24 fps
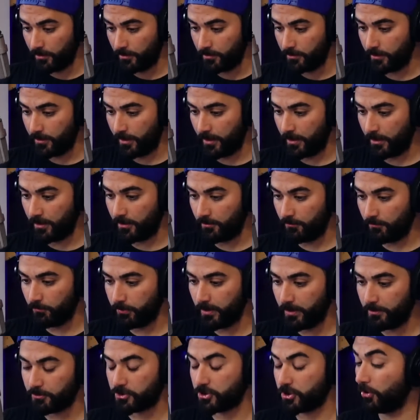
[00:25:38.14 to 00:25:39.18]
Now,
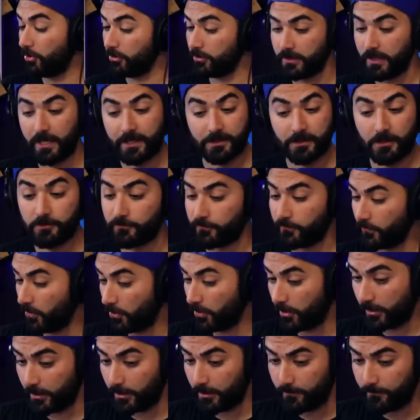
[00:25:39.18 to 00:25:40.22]
we were told Lakeland,
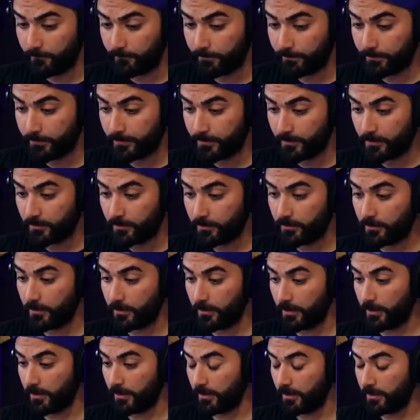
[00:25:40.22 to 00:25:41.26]
Florida.
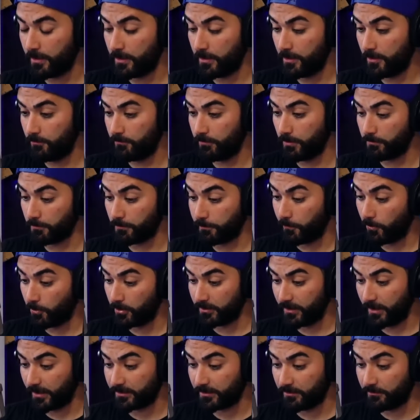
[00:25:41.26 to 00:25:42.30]
We reported
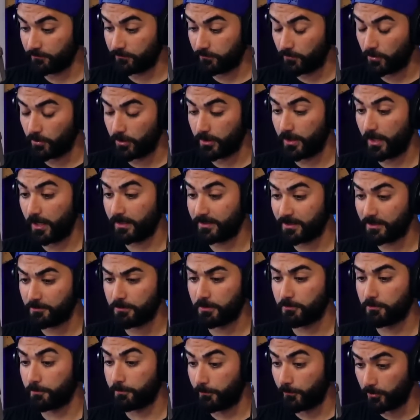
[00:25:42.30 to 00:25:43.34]
Lakeland, Florida. I think
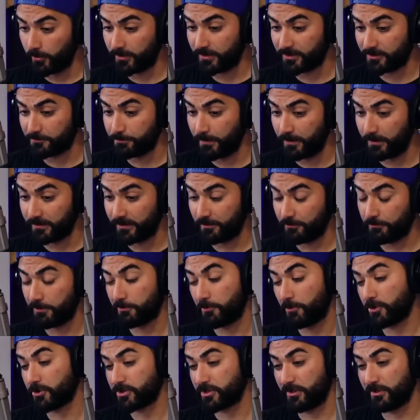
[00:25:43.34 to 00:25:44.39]
we reported this building. We
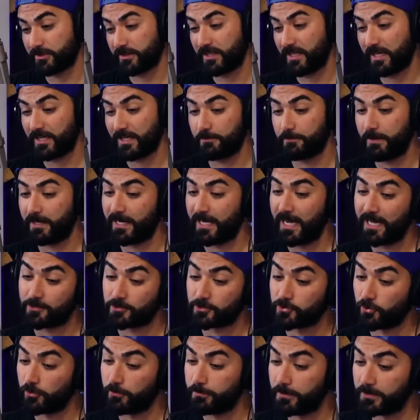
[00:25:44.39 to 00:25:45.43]
were also thinking about
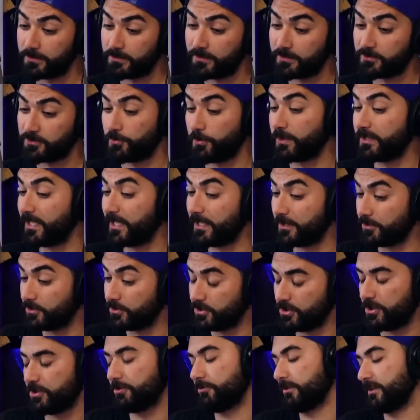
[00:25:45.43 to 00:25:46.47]
outdoor buildings, what they could
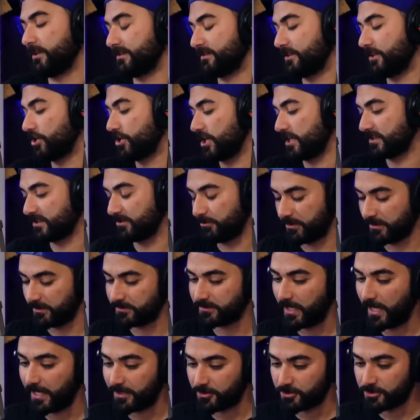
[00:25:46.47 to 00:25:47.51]
do, and we suggested where the
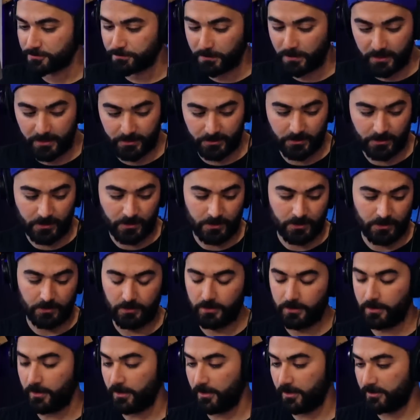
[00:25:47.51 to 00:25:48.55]
Tigers play
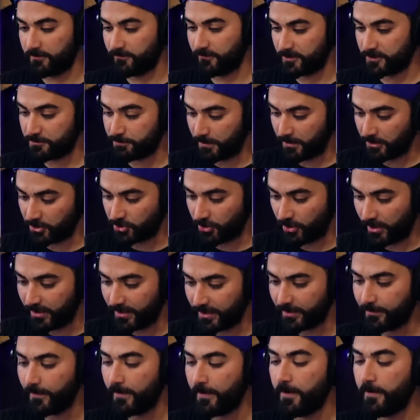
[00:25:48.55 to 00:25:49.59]
for spring
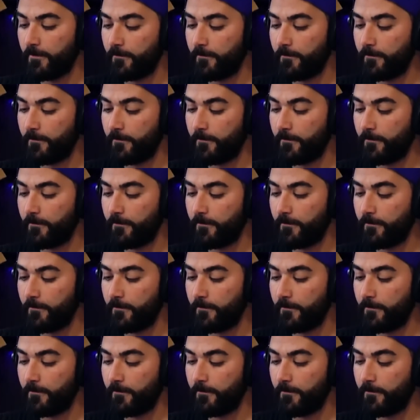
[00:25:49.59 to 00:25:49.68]
training.